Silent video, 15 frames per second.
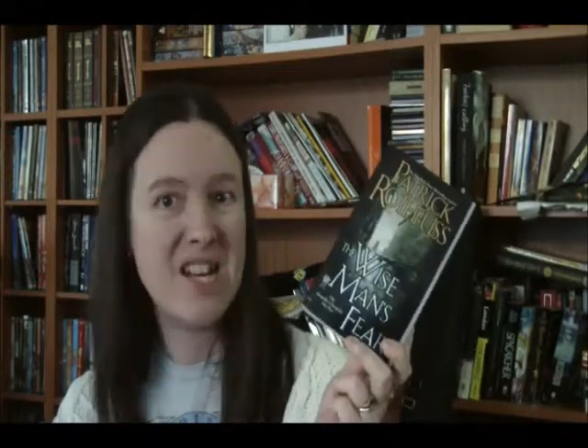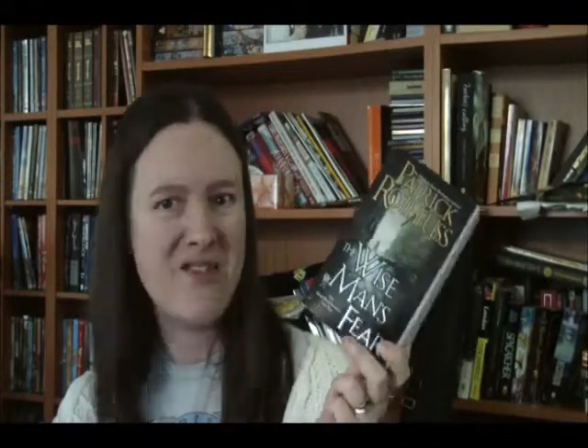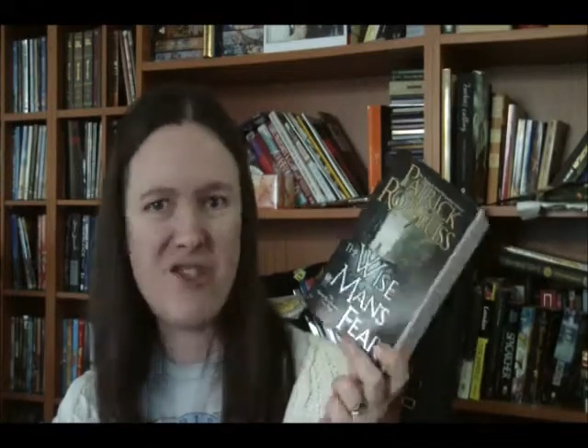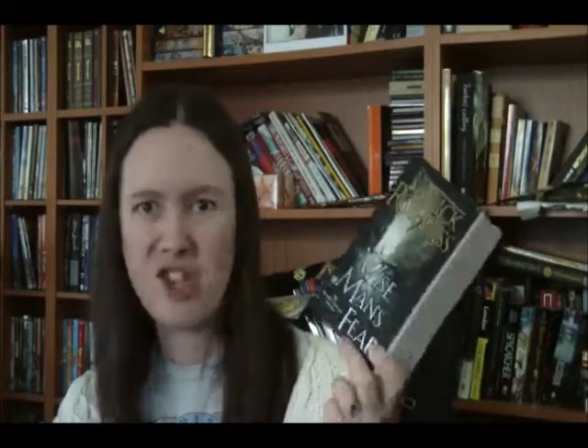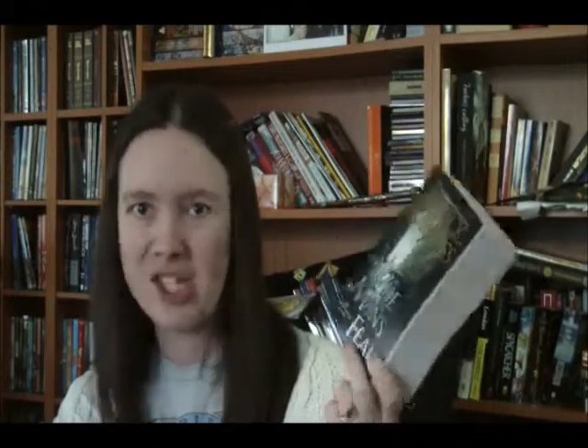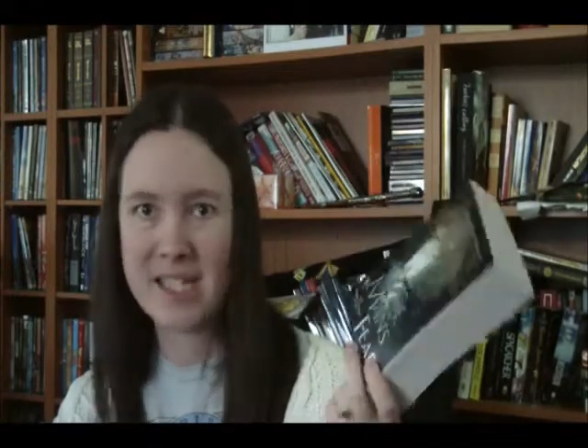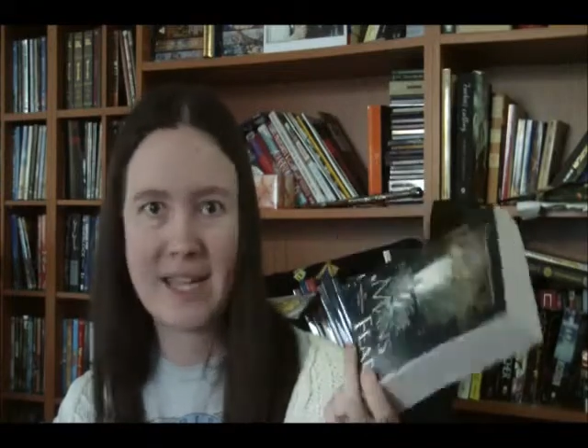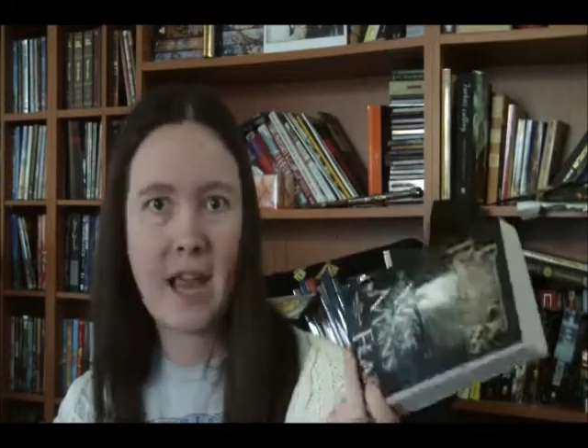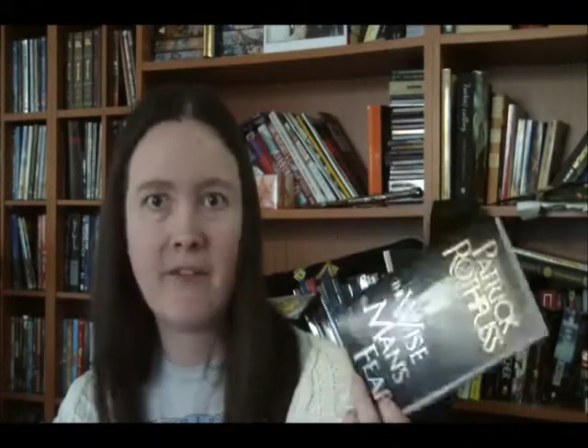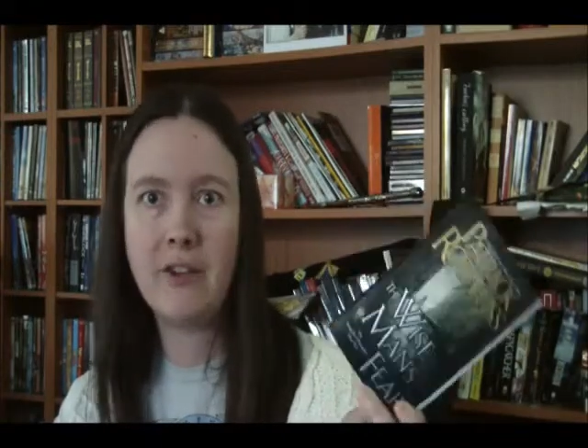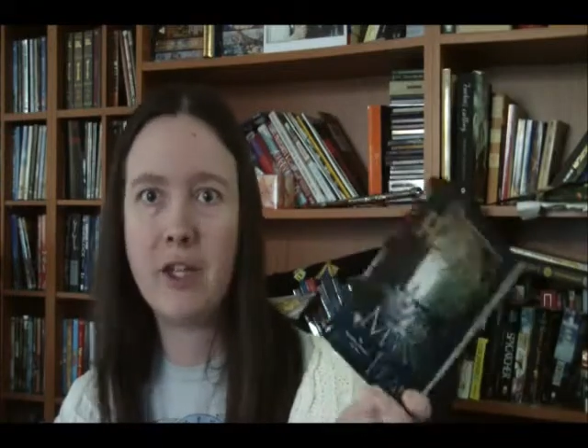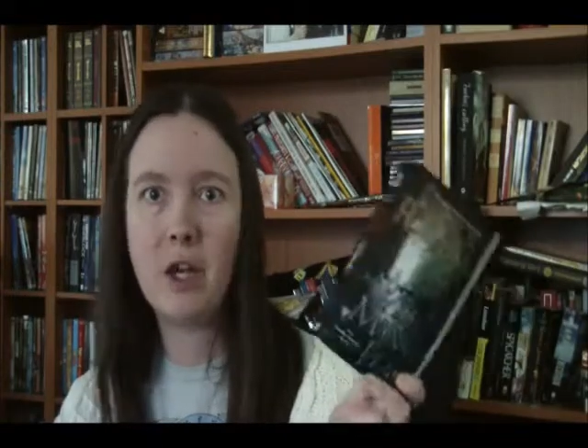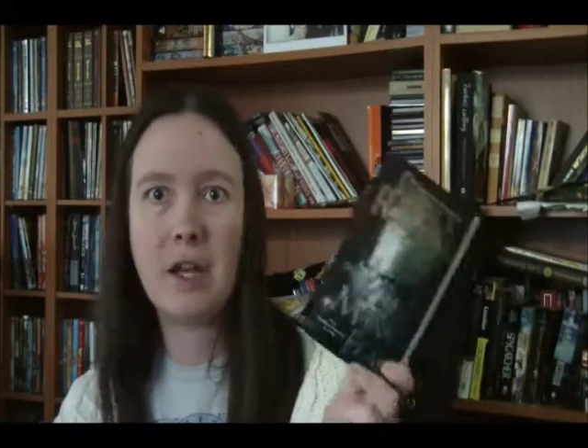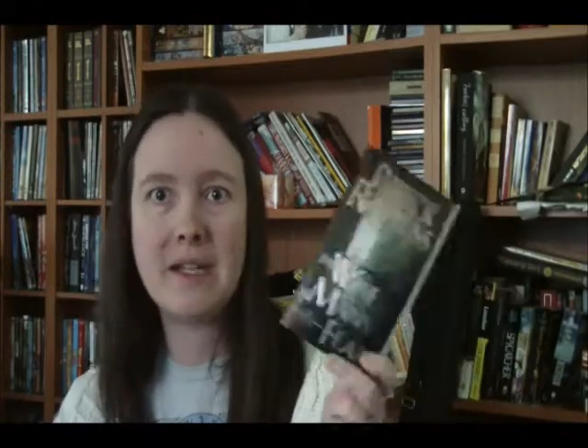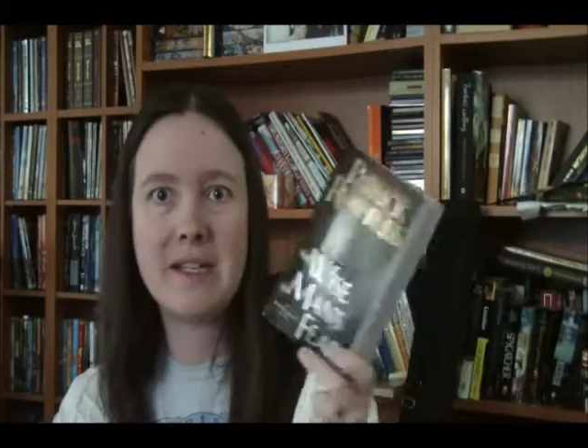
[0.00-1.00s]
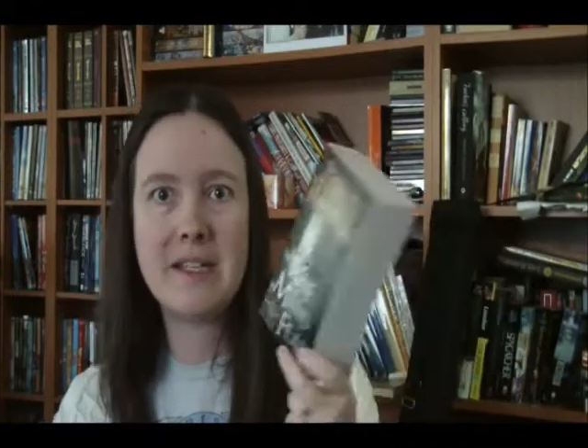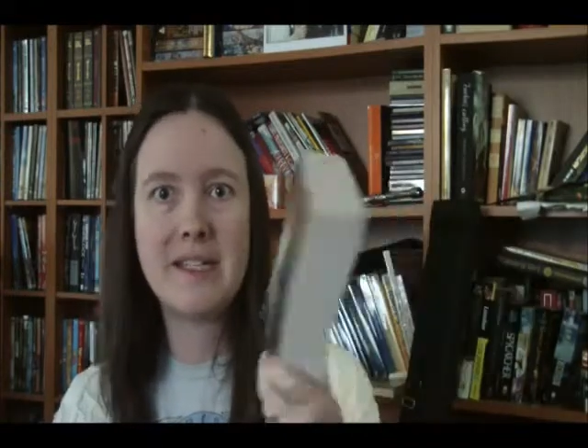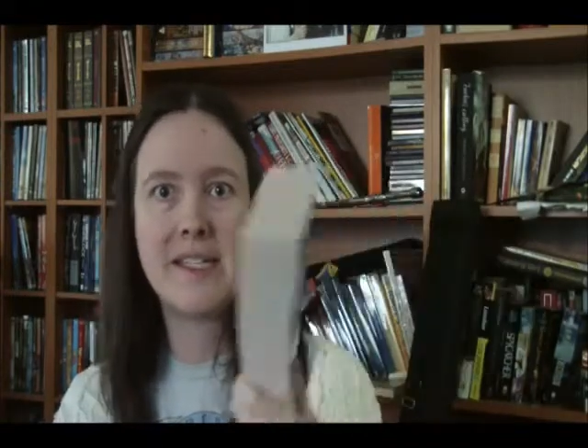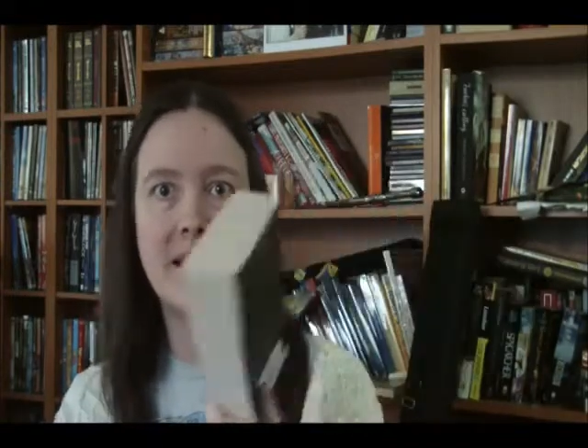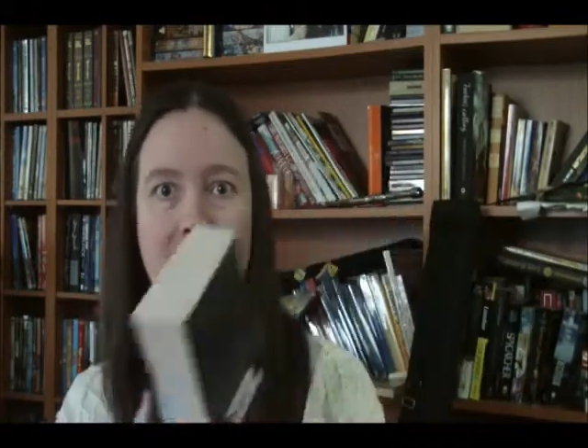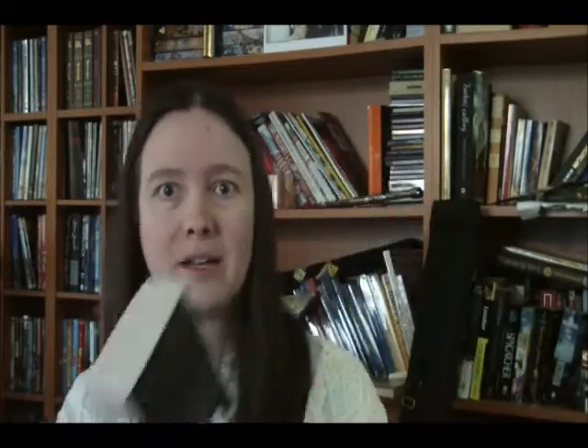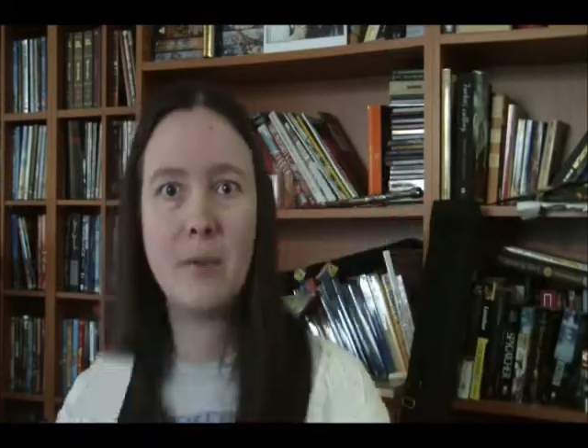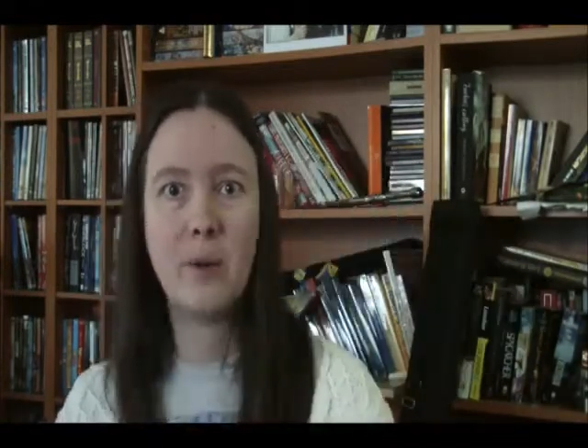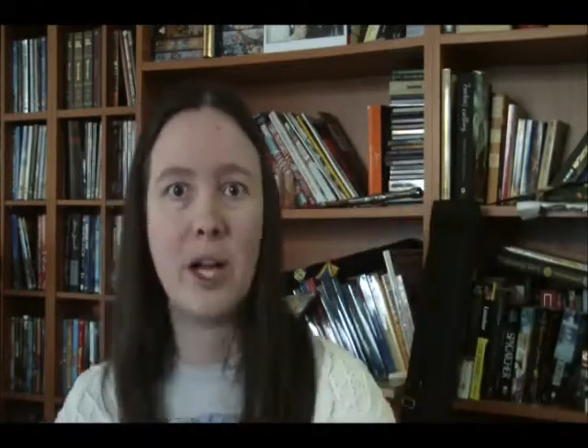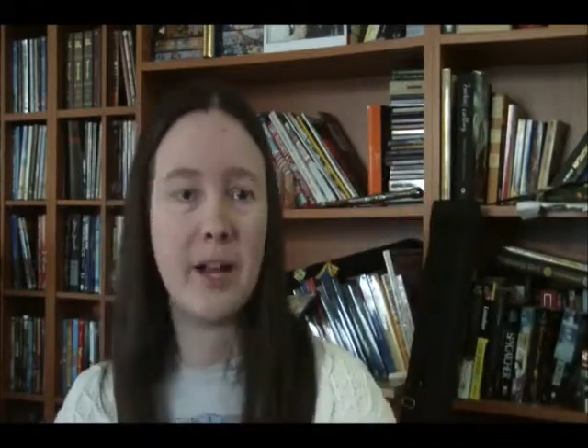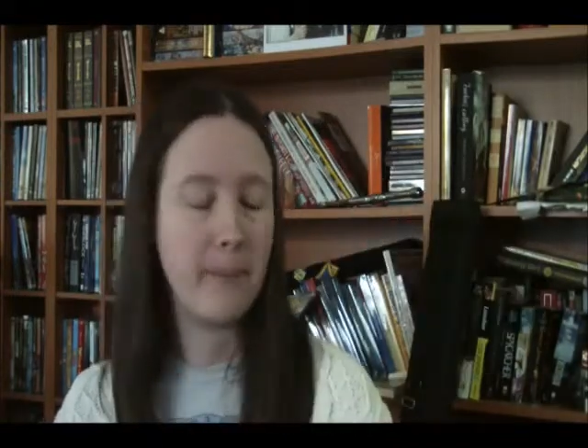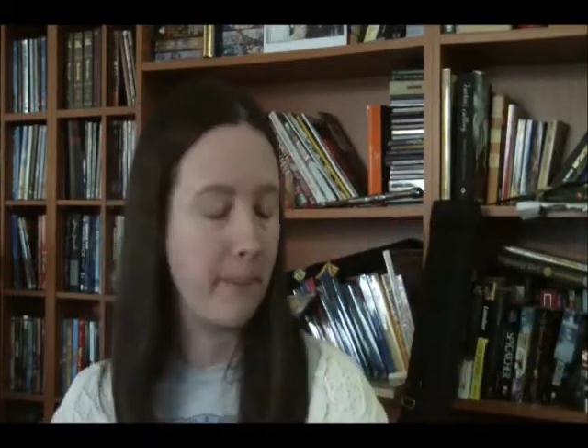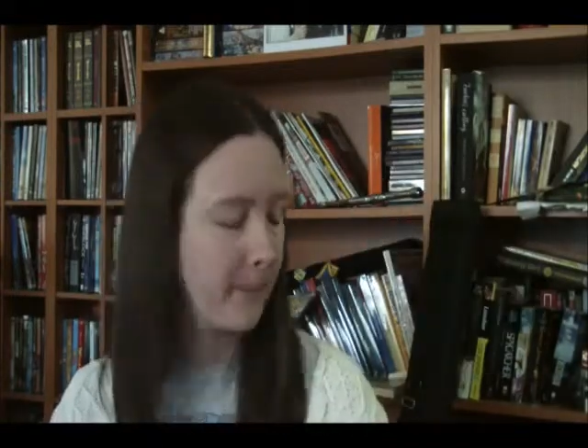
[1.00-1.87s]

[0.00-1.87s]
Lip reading: just haven't gotten to the second one.